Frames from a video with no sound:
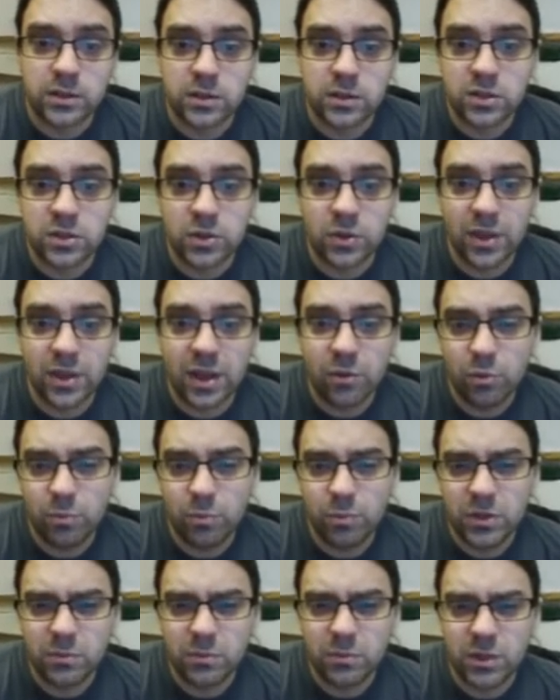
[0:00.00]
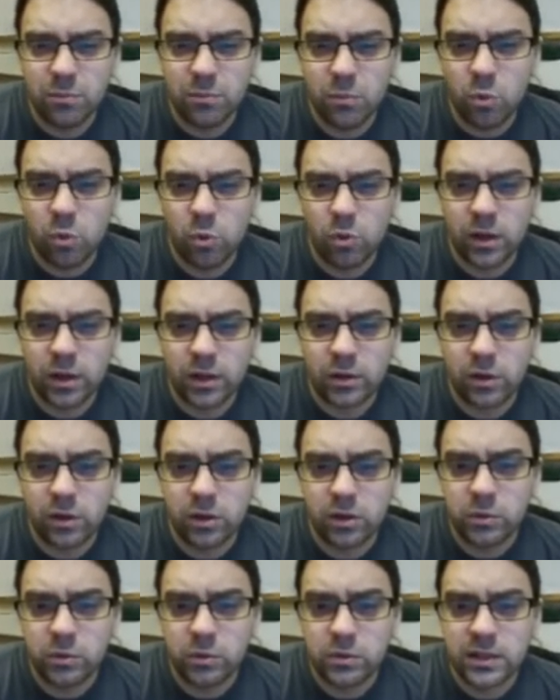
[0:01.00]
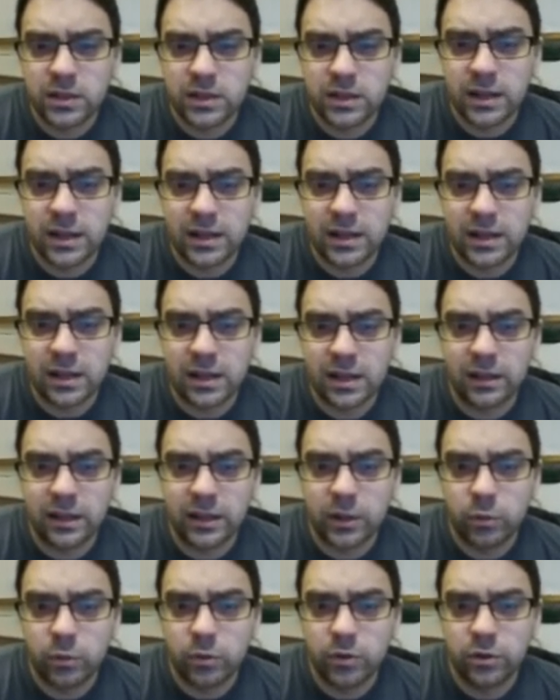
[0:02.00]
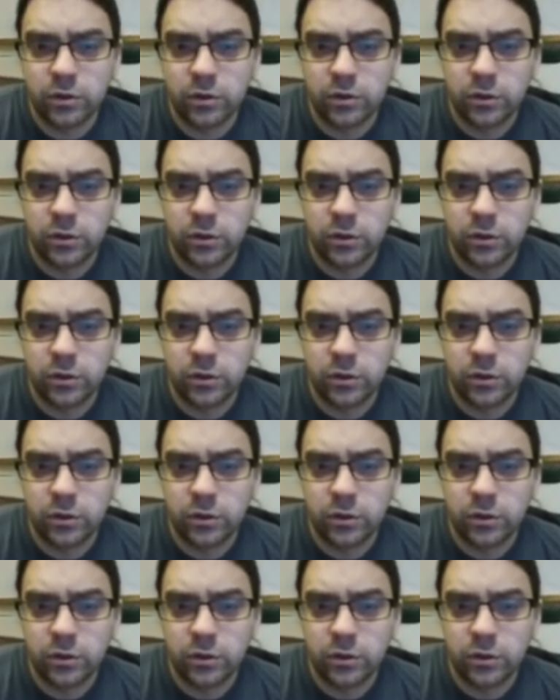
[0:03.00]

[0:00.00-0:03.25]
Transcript: So that would be something more like you would see in a liquid